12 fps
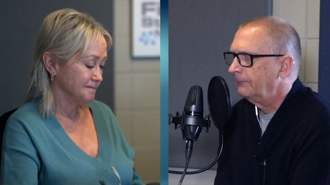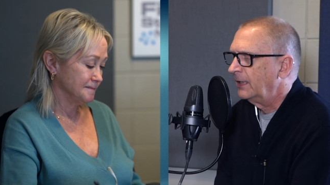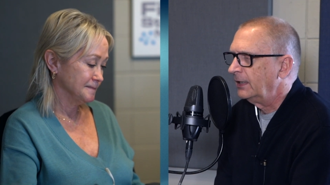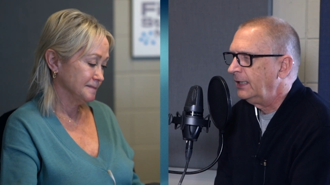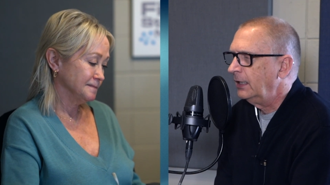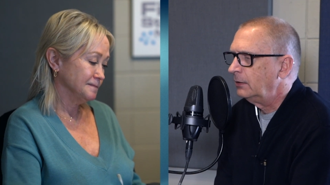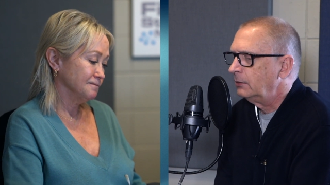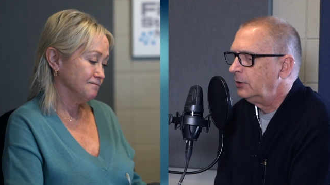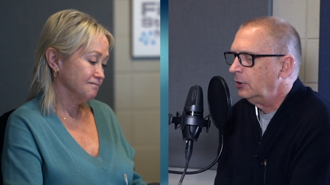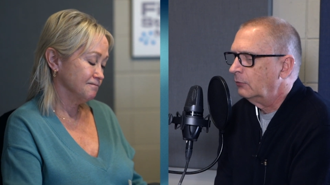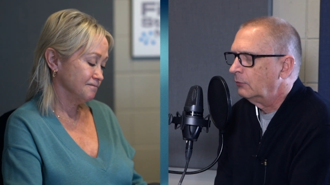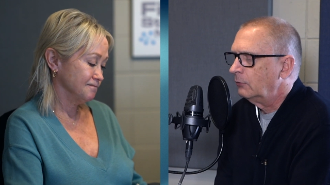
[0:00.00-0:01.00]
Speaker 1: again,
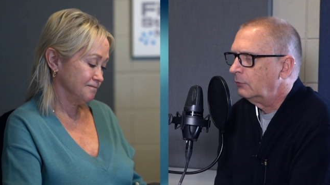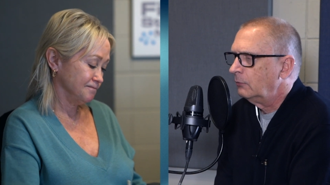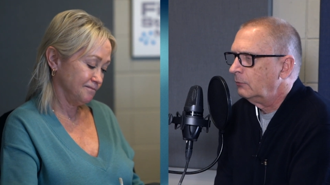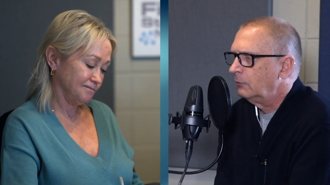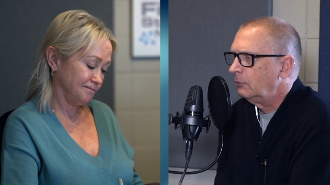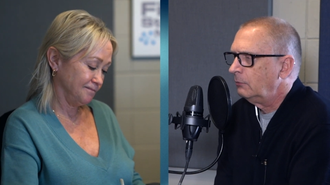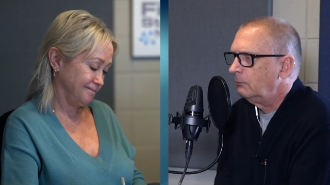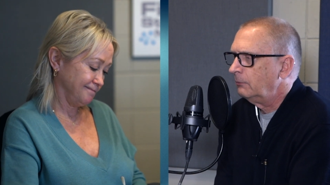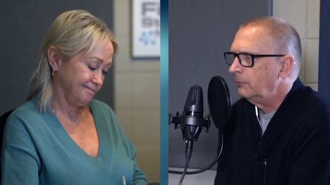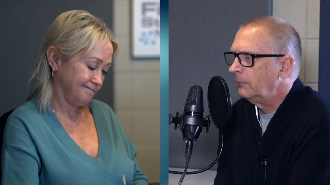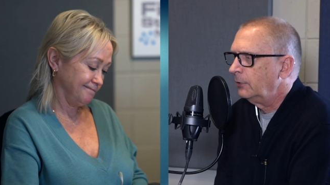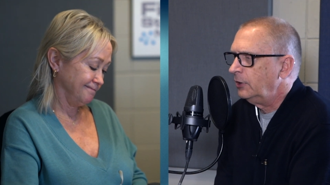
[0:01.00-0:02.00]
you know,
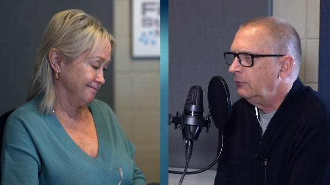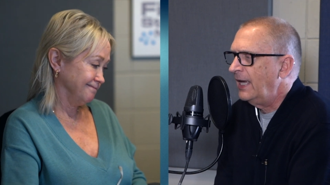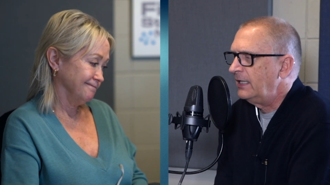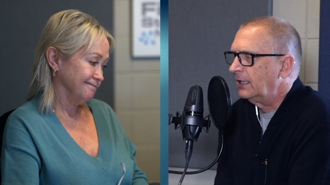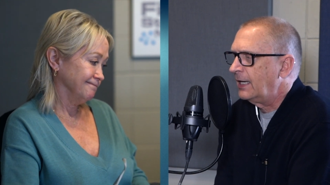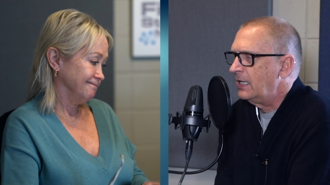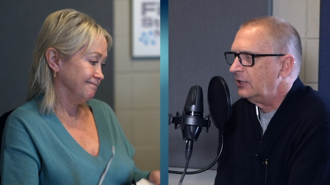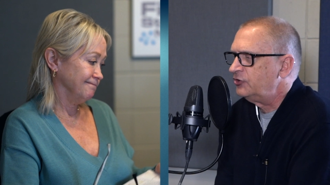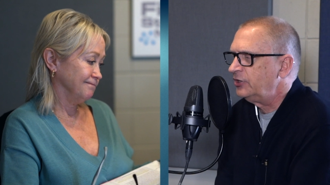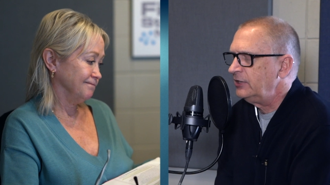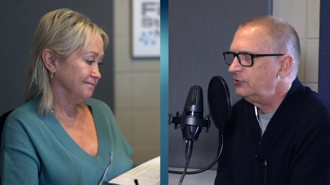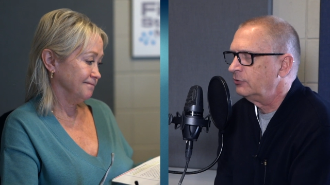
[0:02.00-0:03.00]
you had to kind of
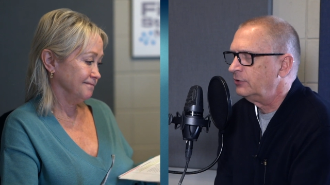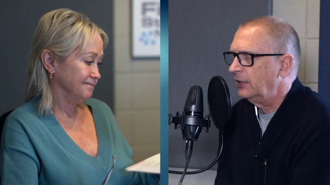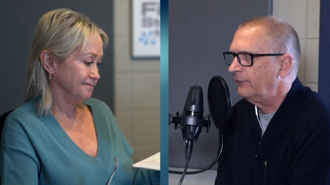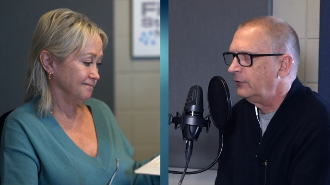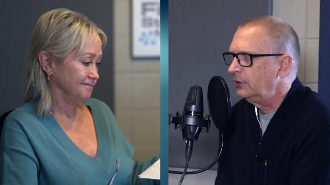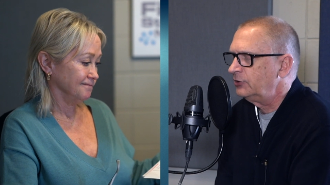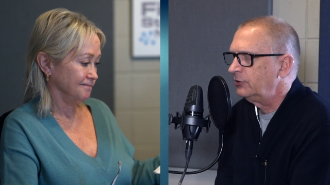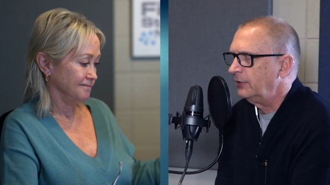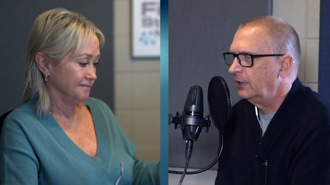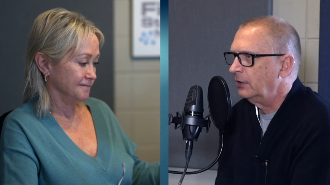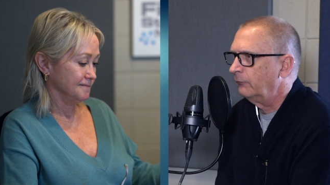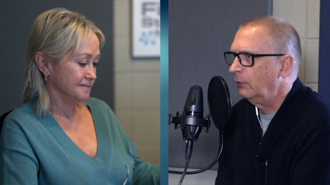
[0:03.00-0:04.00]
change your definition
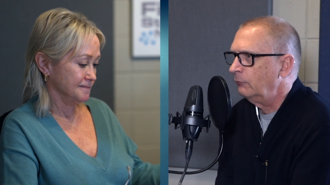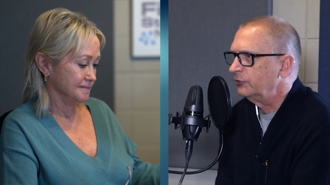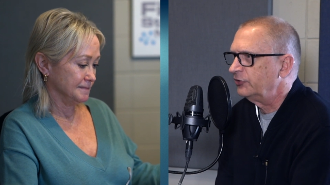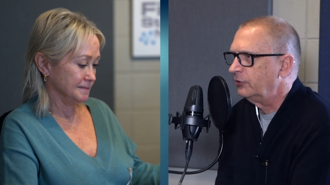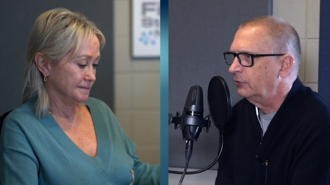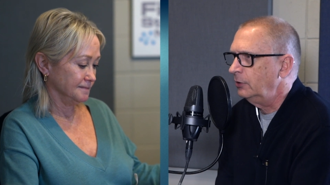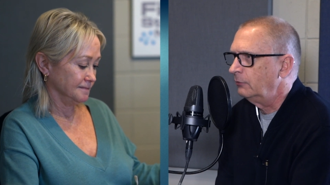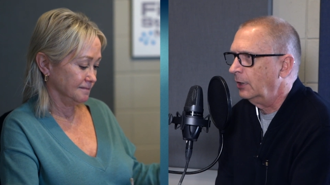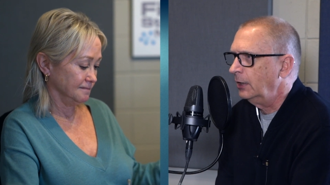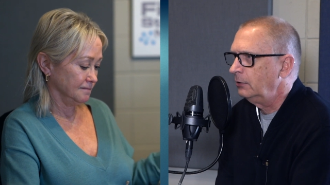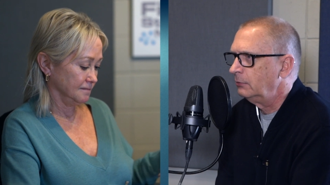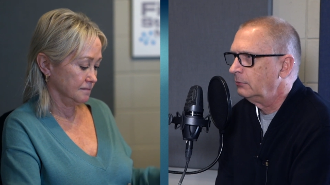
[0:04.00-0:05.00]
then of what was good,
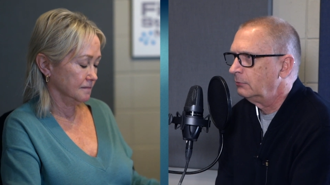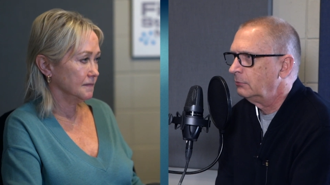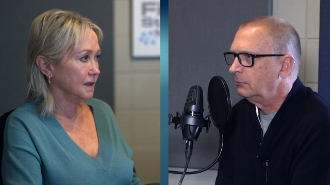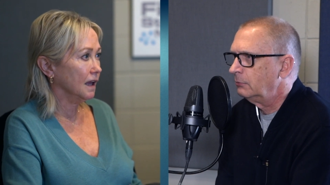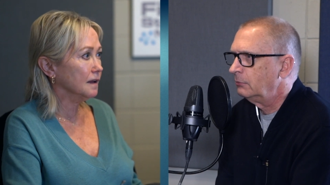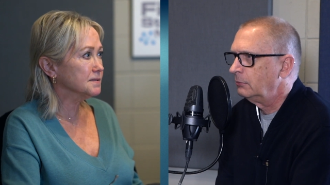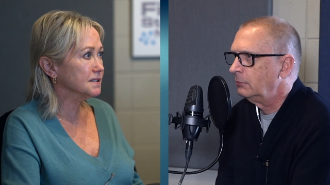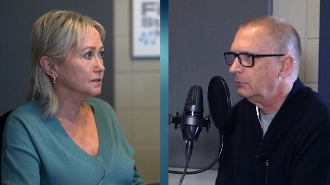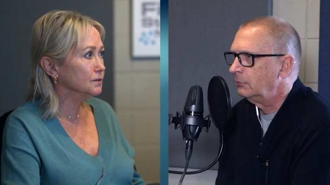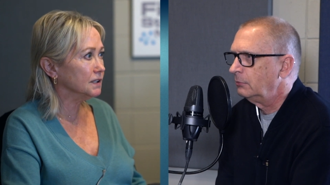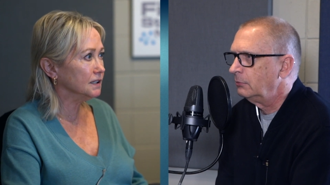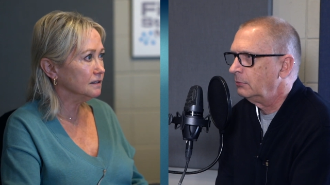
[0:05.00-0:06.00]
right?
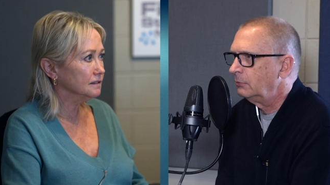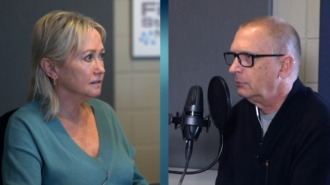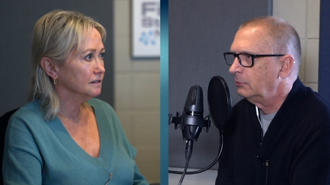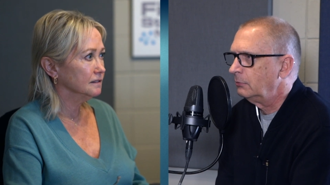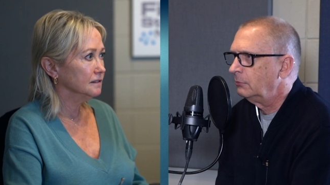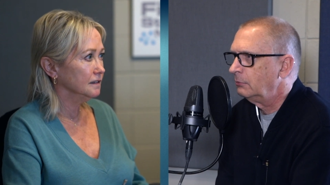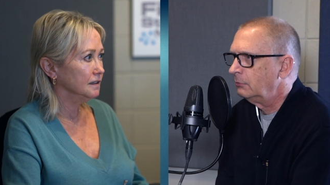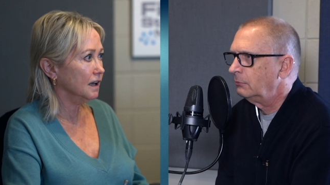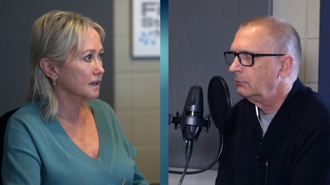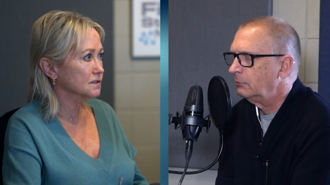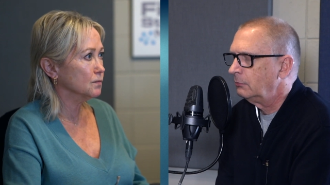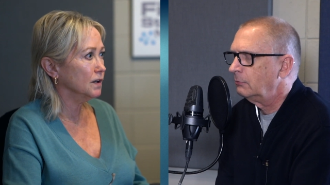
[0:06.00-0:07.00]
Speaker 2: Absolutely.
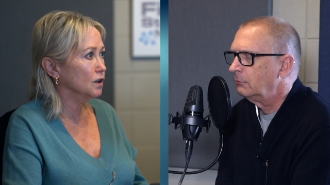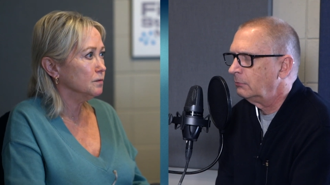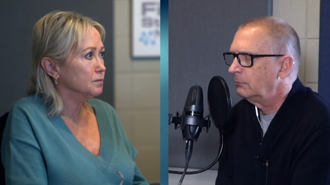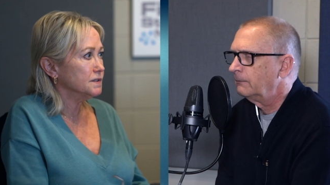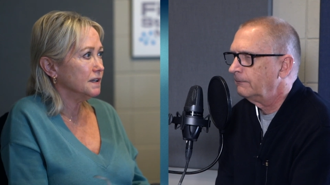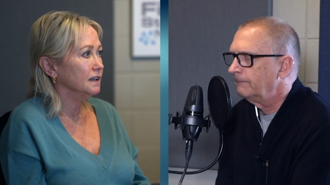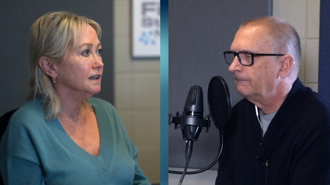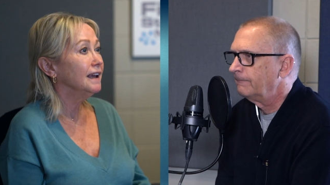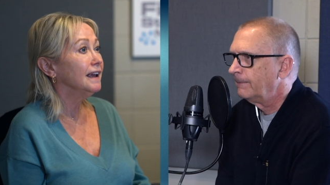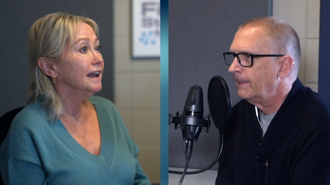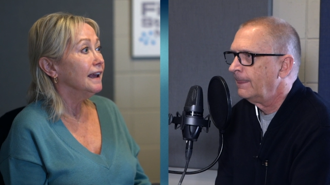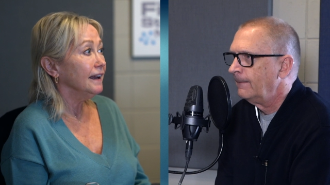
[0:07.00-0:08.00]
Yes, 100%.
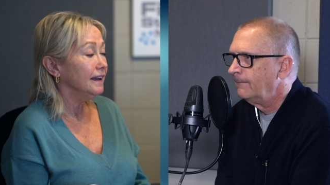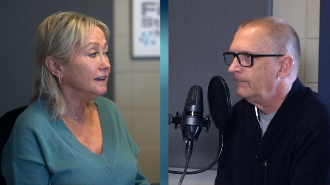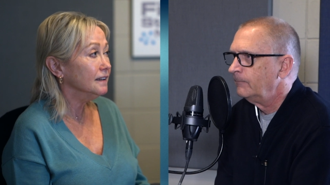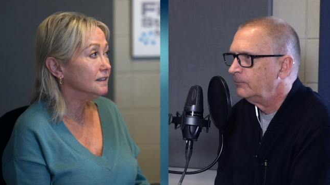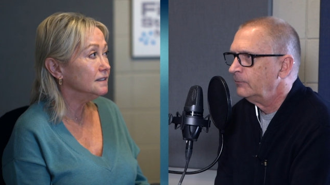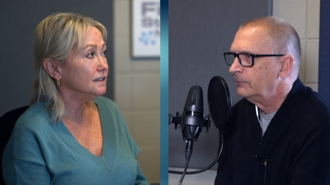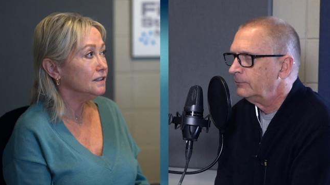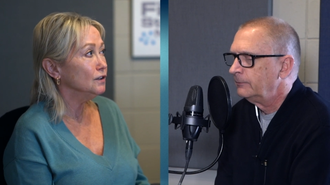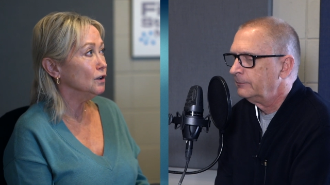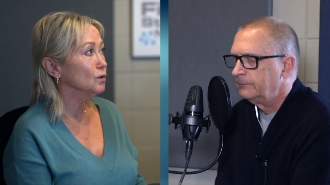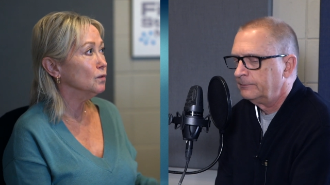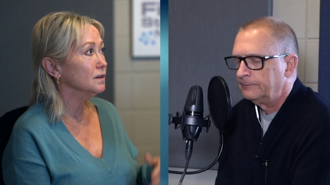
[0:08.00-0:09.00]
And, you
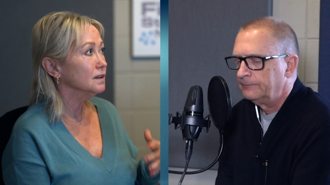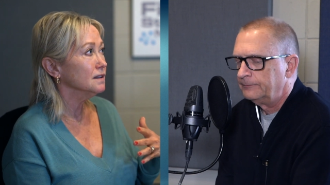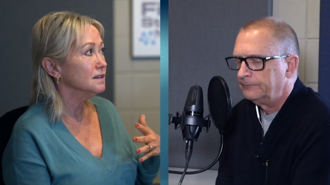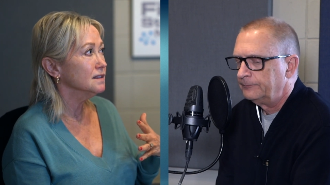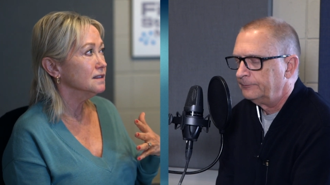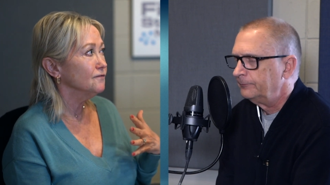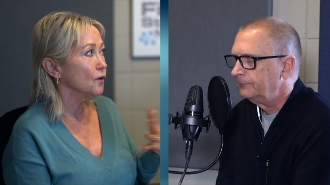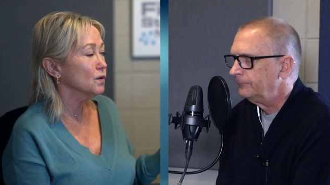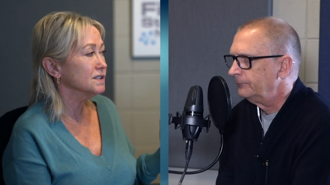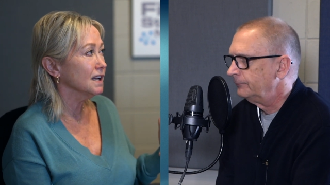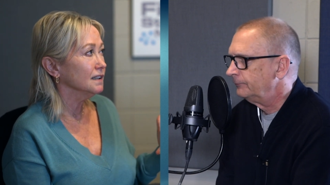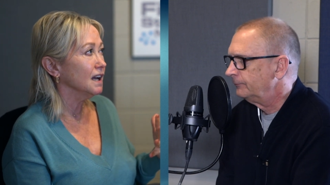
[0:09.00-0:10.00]
know,
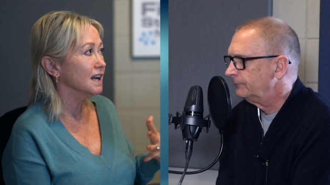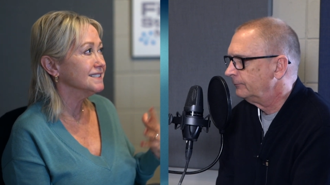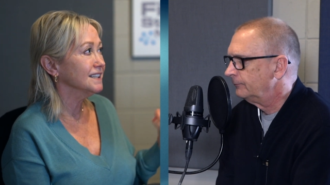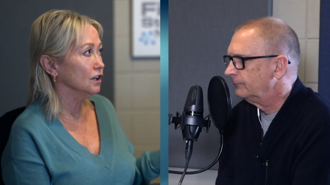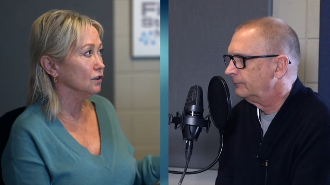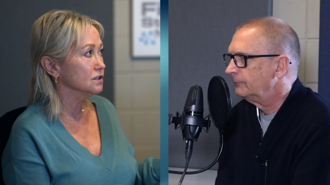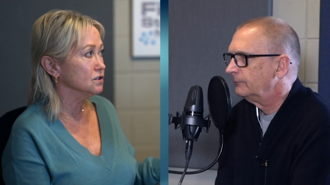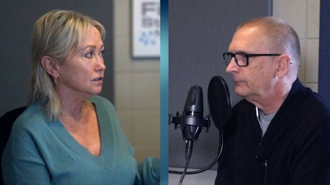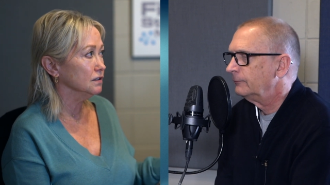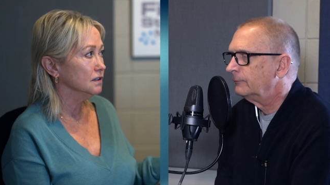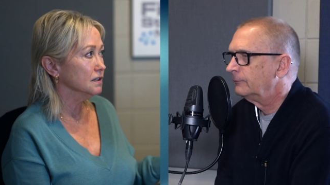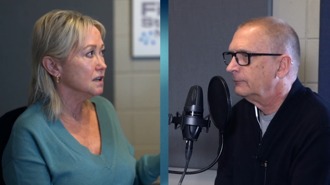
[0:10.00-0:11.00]
focus on God's
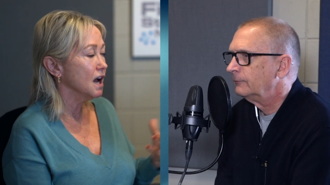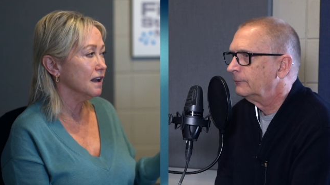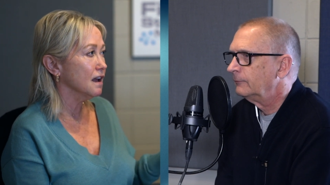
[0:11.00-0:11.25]
character, not